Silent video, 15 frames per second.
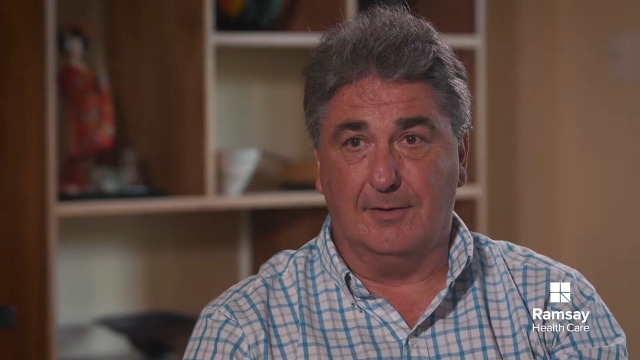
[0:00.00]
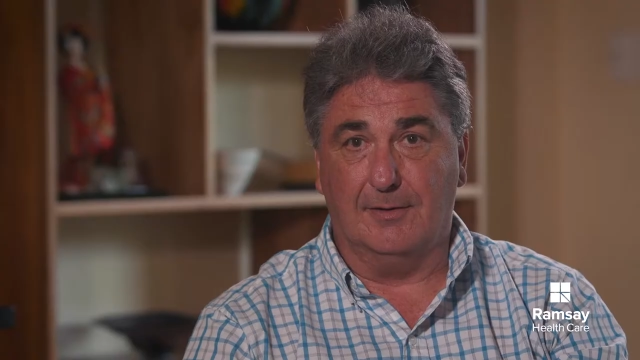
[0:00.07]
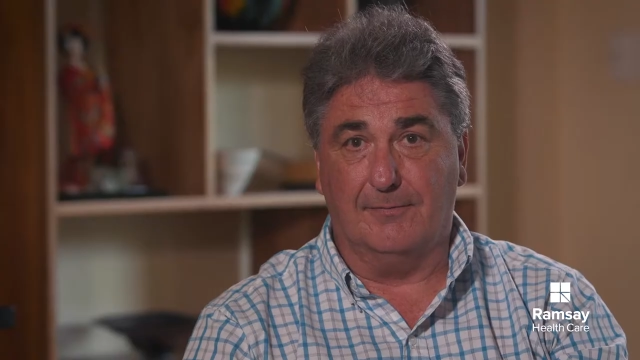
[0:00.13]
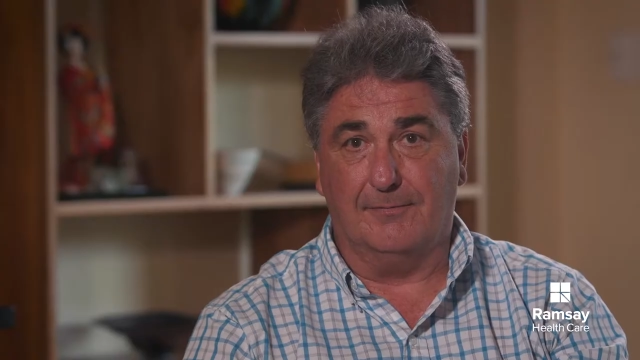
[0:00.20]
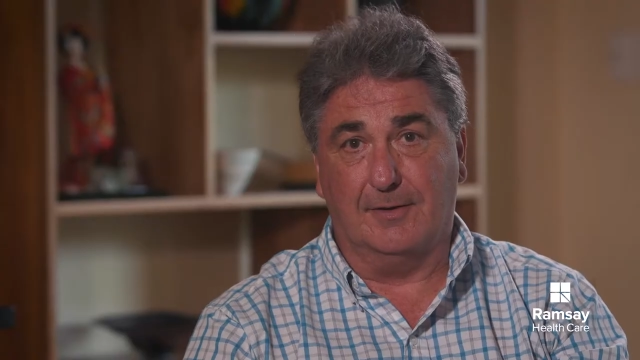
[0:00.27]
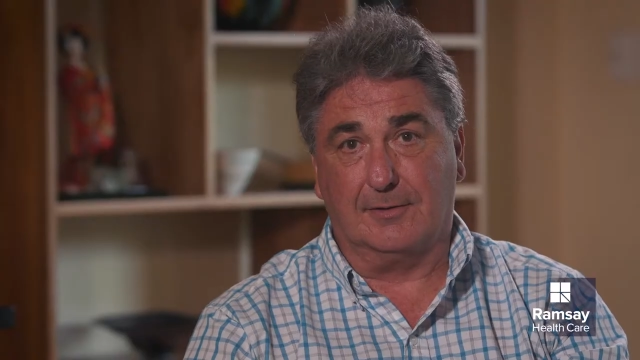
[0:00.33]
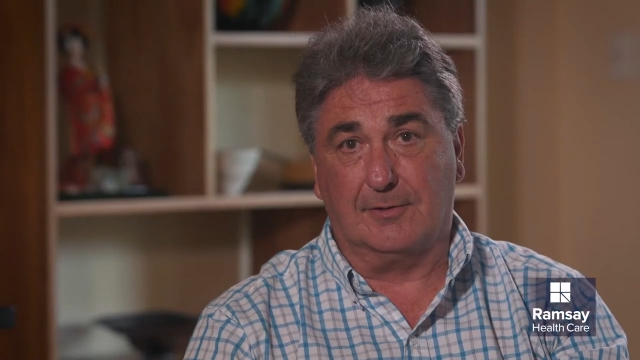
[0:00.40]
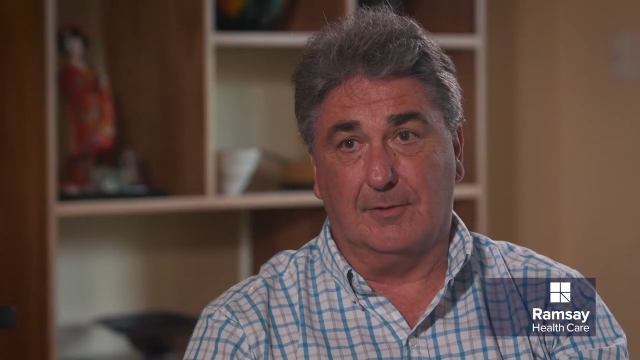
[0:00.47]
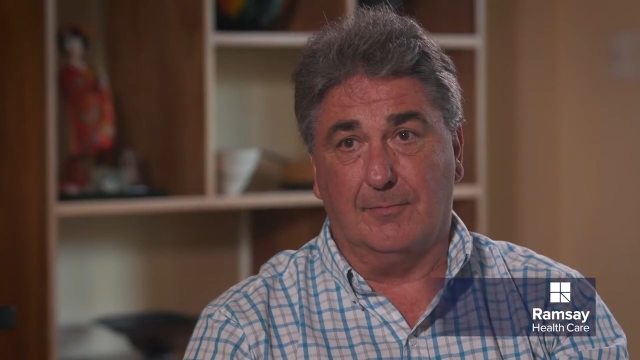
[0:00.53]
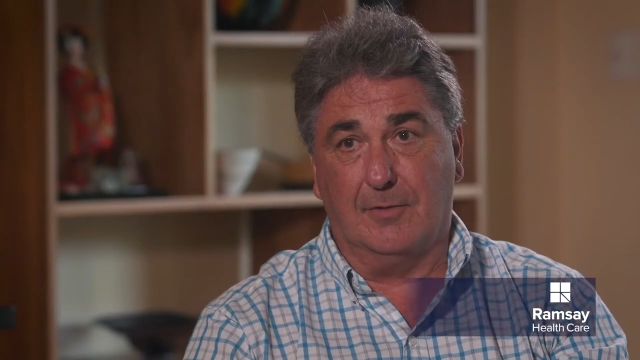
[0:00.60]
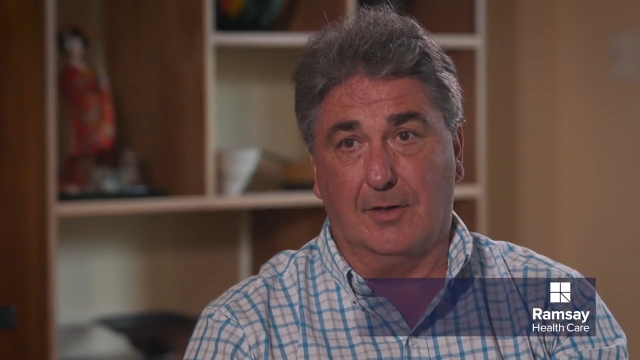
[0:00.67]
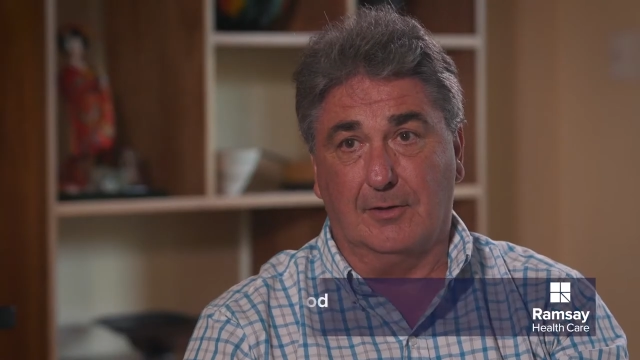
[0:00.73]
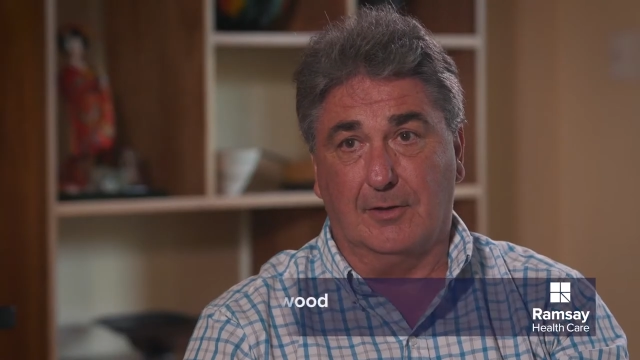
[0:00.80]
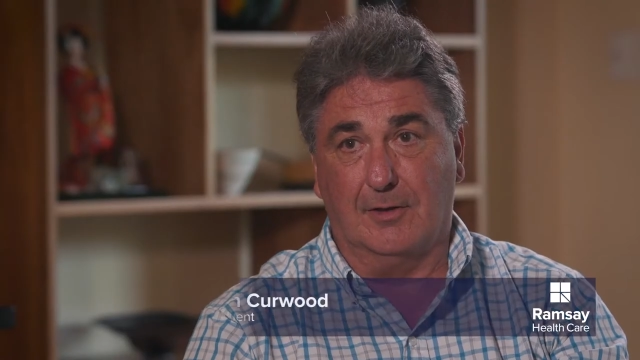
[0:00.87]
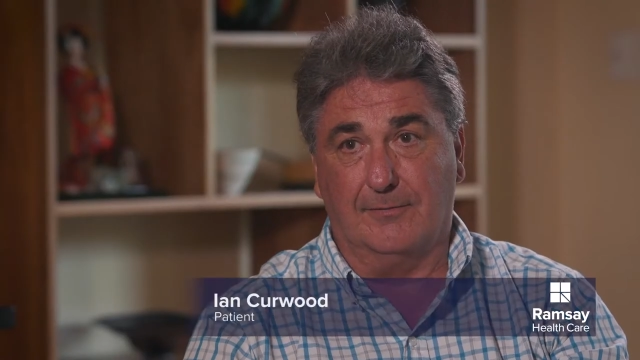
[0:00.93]
the effect on
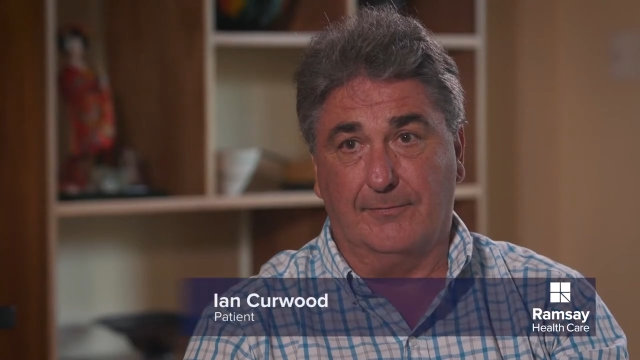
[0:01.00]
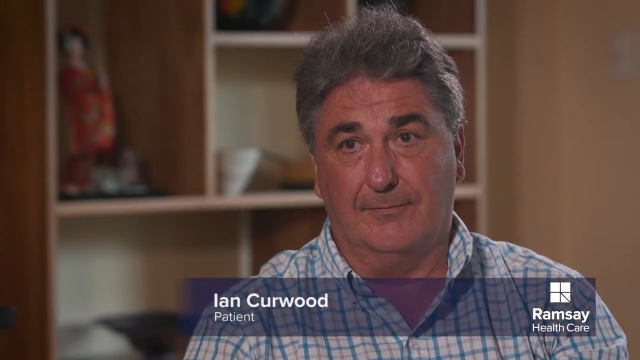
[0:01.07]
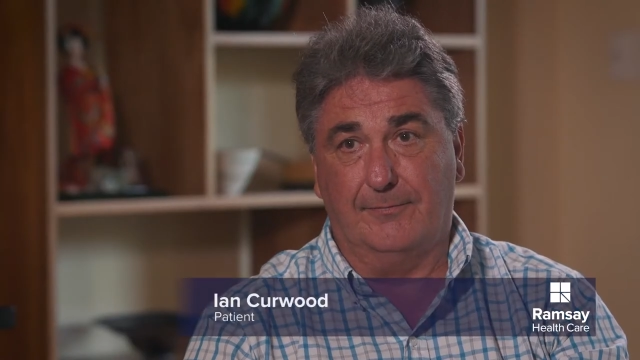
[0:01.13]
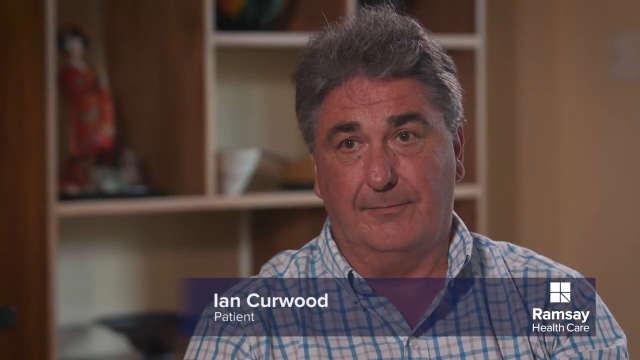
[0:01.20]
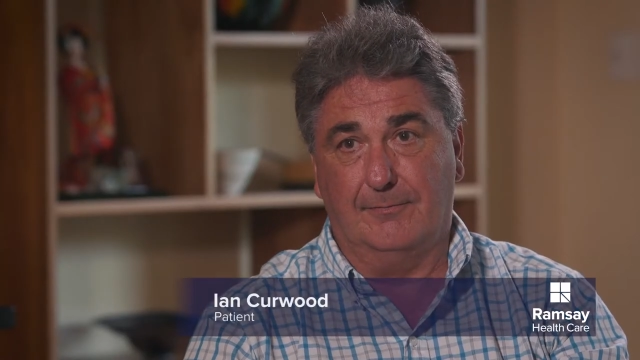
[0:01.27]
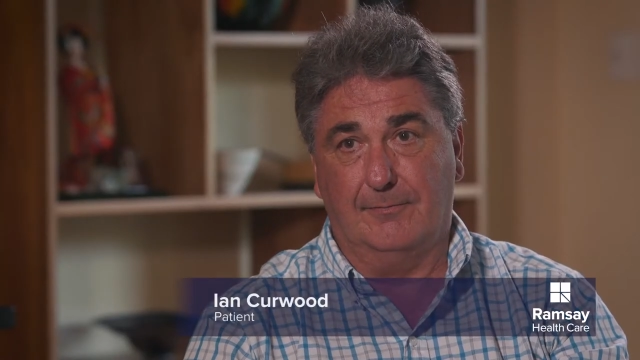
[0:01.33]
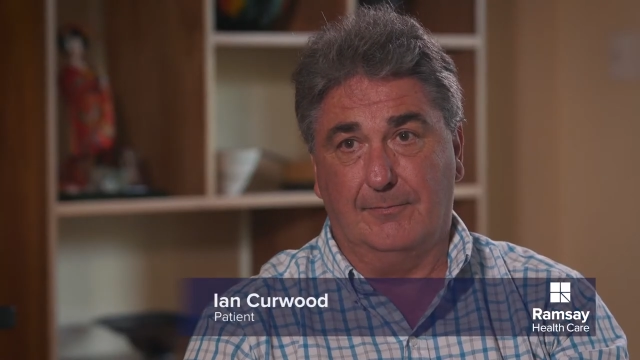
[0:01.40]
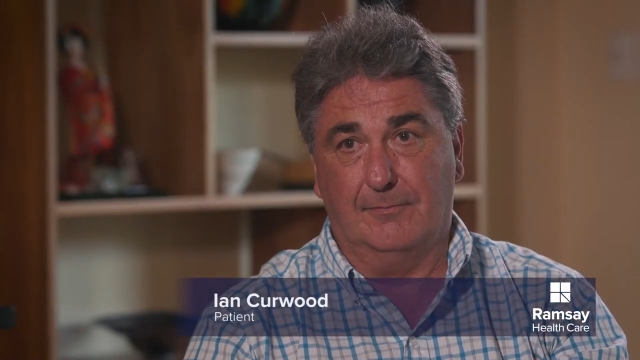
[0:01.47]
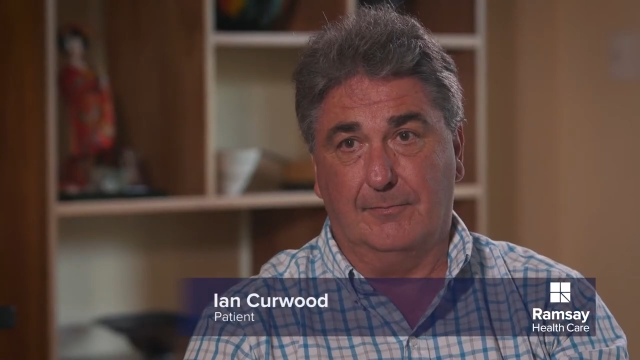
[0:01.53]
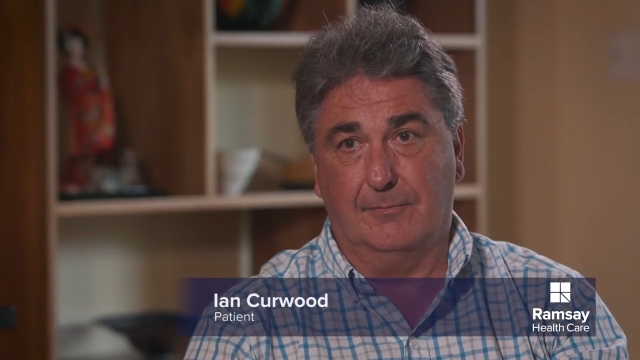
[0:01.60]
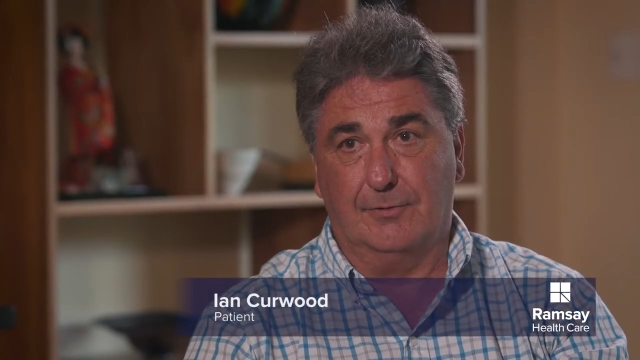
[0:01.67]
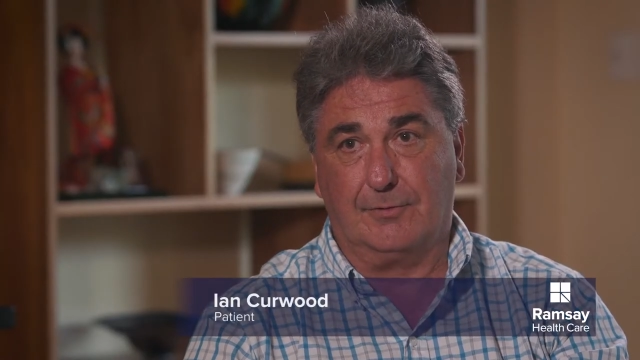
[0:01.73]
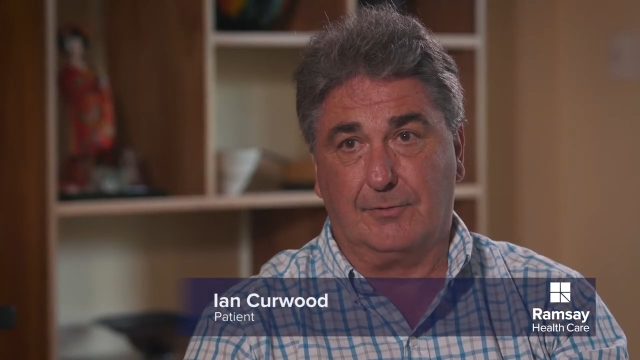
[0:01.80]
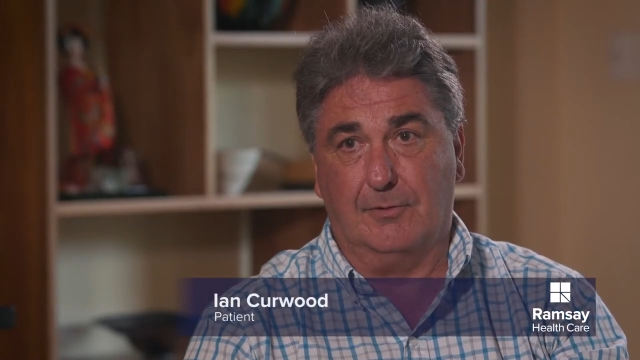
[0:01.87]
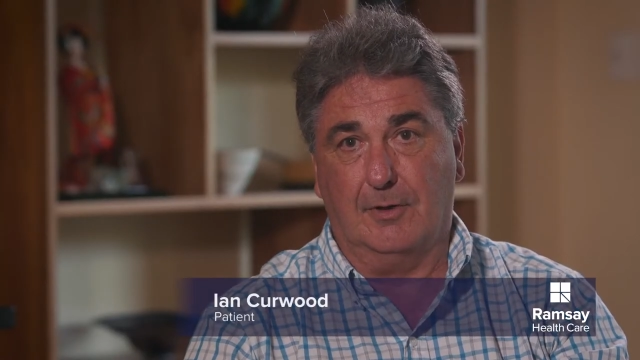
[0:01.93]
my life
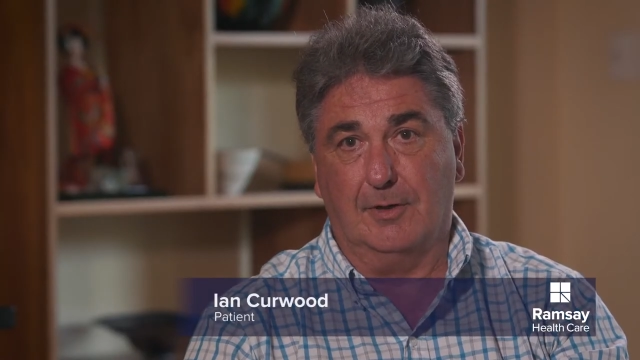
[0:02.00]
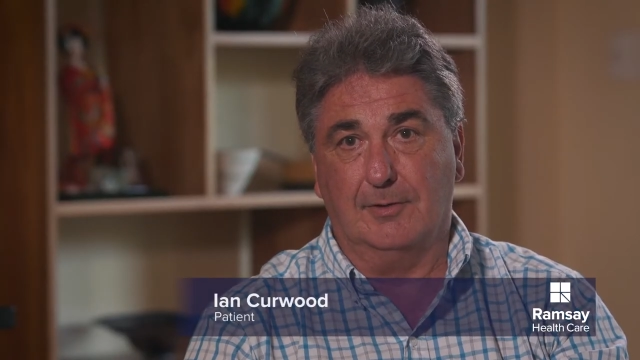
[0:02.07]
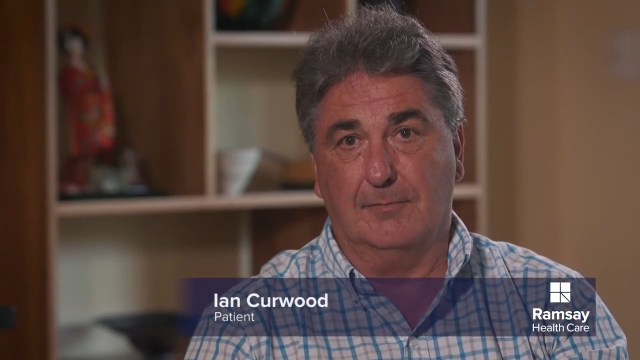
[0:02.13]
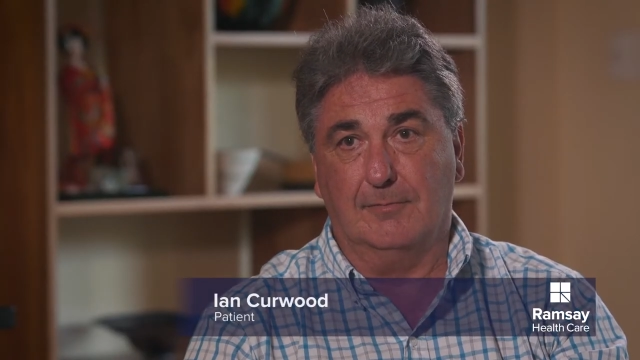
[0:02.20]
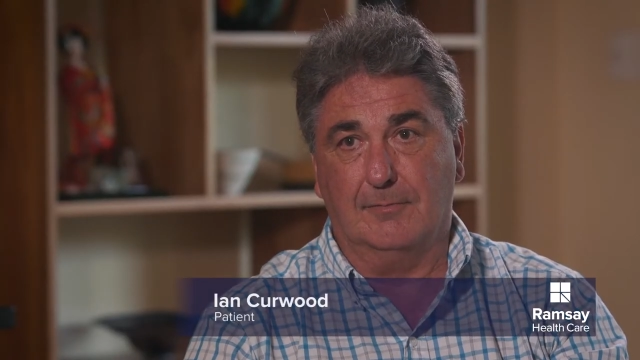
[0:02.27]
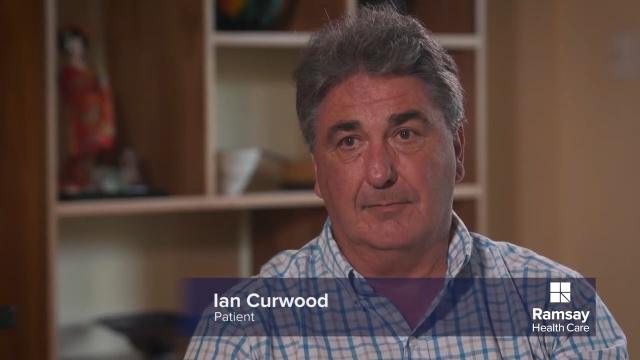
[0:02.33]
was quite